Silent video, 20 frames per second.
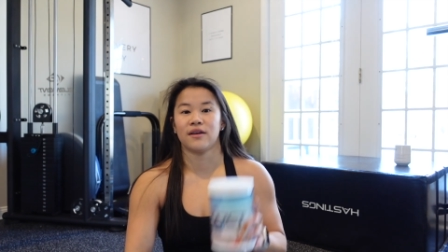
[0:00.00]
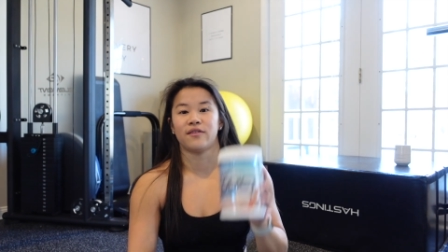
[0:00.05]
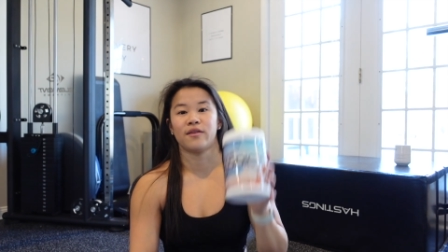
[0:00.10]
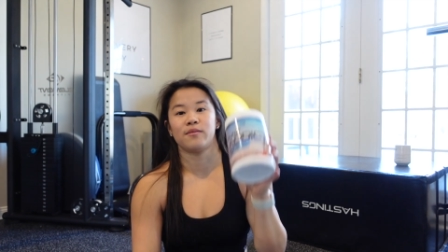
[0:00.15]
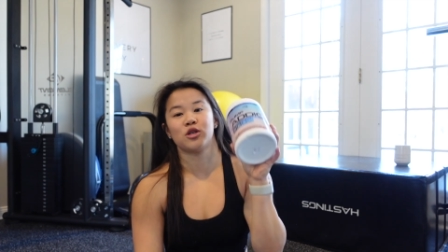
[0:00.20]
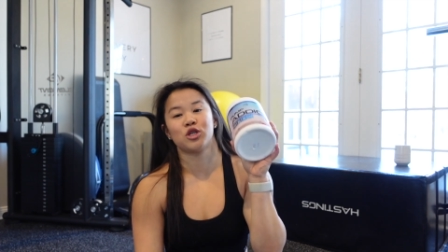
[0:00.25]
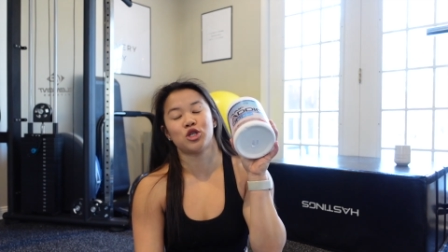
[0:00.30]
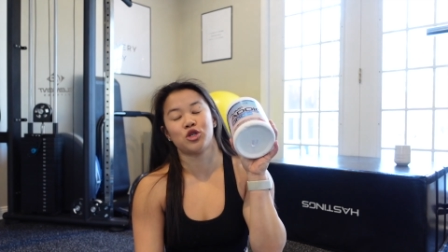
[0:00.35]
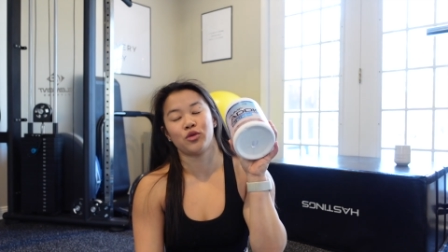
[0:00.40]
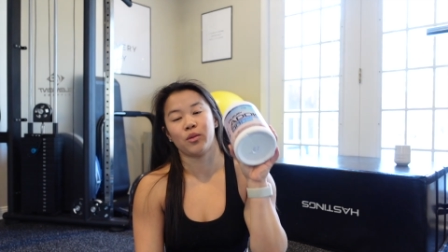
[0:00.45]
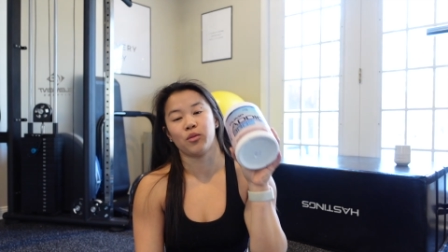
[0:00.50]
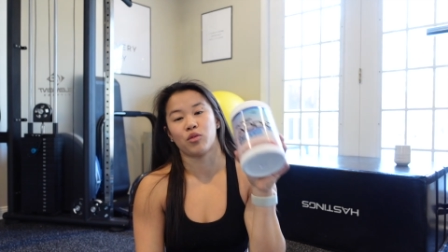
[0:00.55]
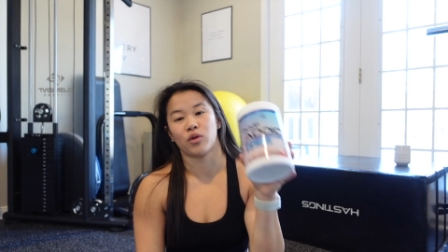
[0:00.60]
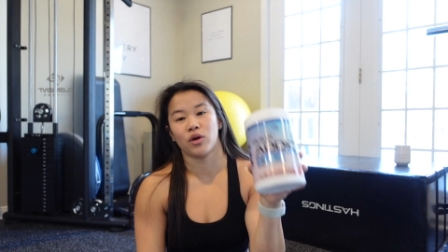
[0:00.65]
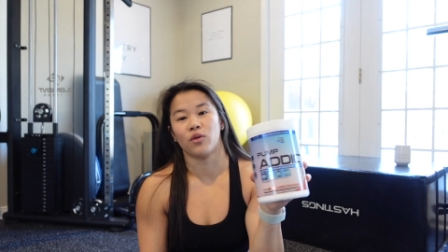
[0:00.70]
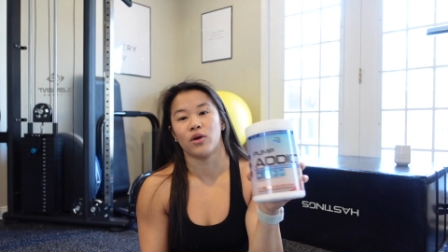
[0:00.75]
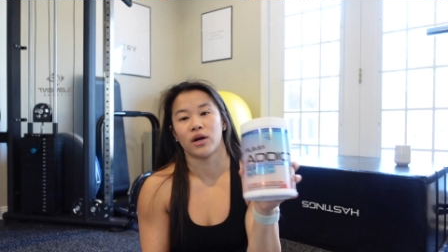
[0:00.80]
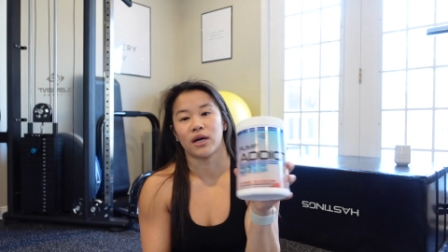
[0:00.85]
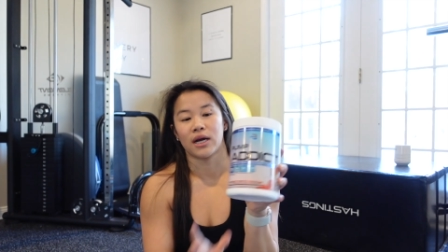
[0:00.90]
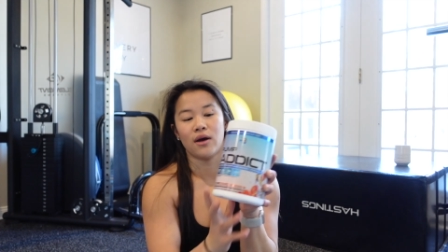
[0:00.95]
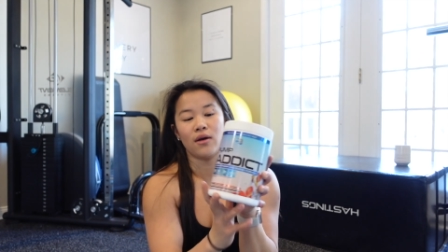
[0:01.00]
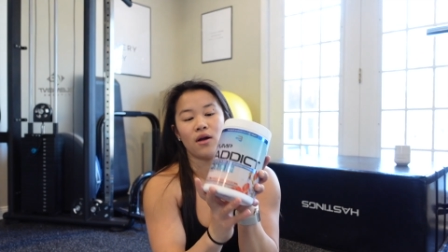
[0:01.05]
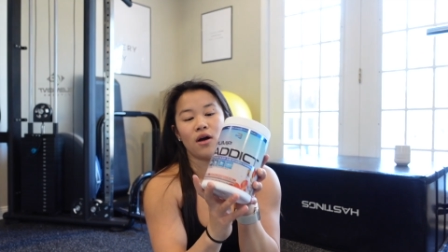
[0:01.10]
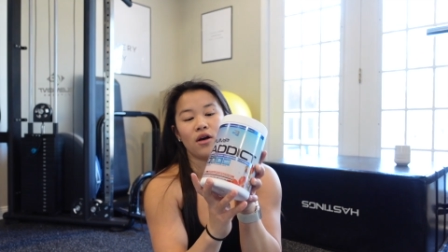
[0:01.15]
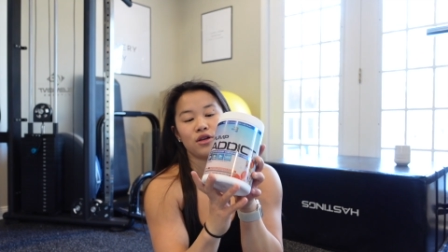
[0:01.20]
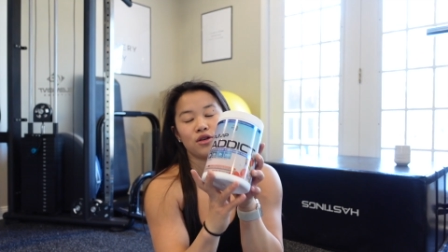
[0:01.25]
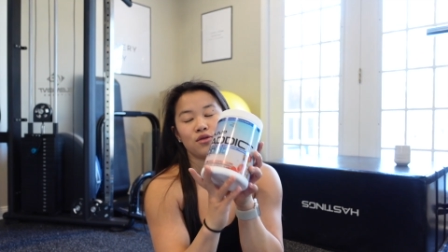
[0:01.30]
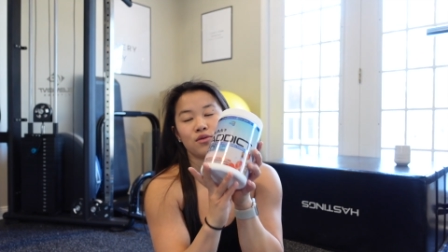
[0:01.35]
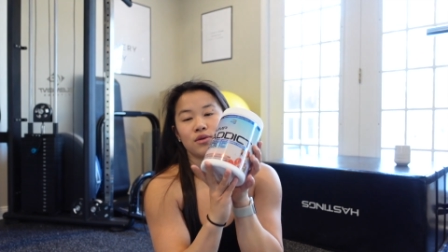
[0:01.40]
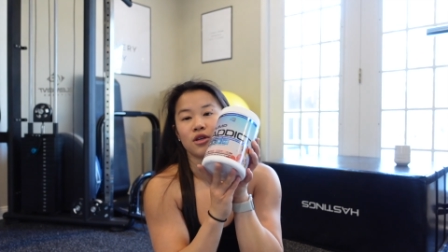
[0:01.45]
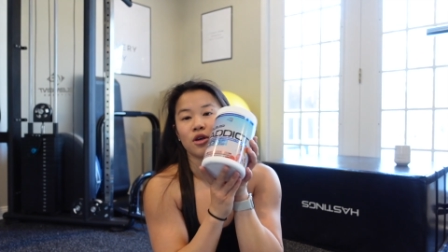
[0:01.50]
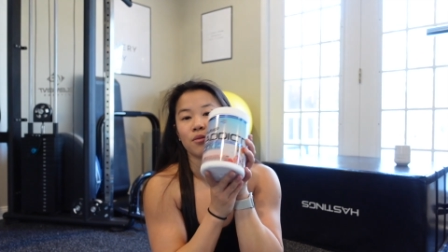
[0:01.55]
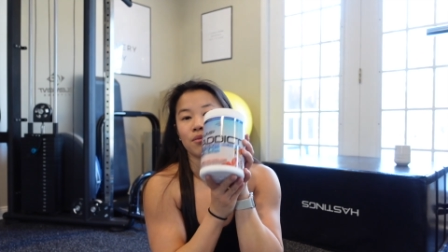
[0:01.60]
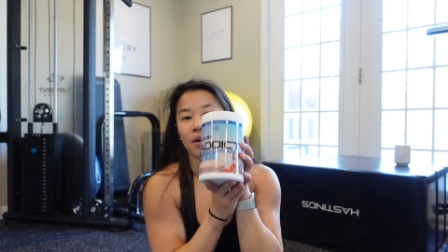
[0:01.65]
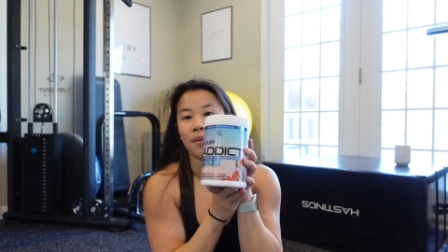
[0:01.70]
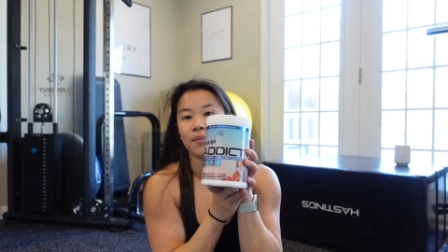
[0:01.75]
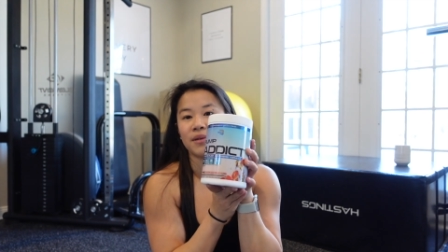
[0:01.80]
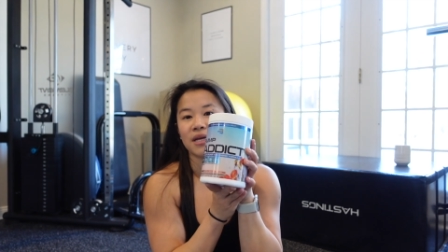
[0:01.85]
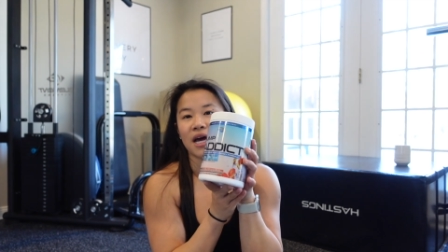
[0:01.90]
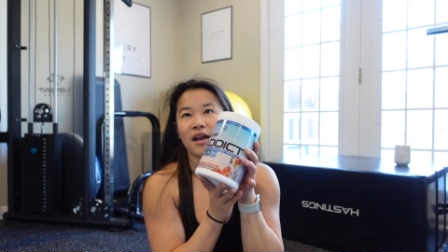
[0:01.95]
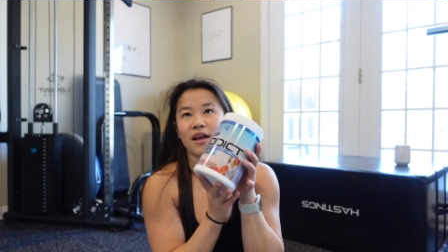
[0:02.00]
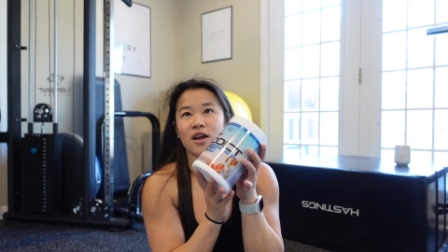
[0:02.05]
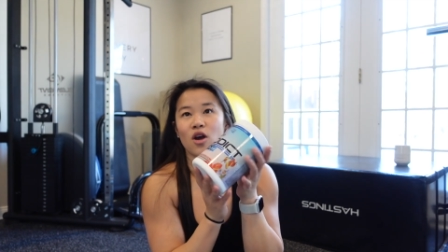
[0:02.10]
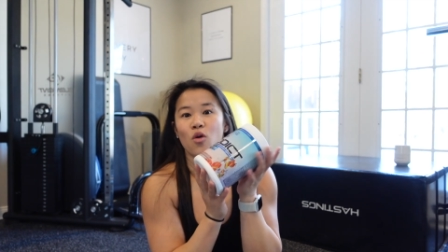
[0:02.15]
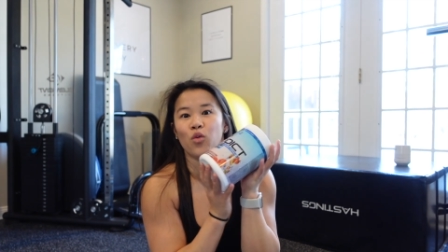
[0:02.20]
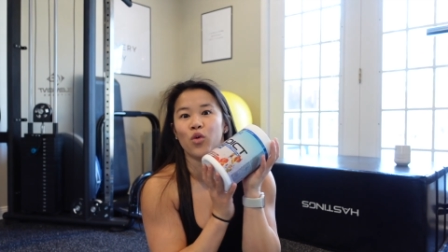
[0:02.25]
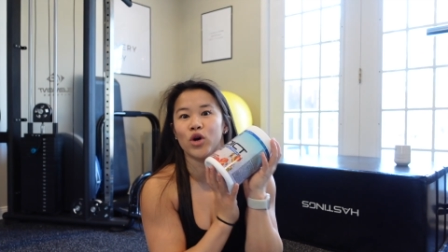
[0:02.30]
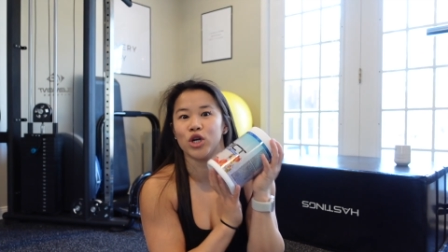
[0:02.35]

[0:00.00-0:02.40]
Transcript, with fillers: If I'm just doing pre-workout, I'll use their Pumped Addict,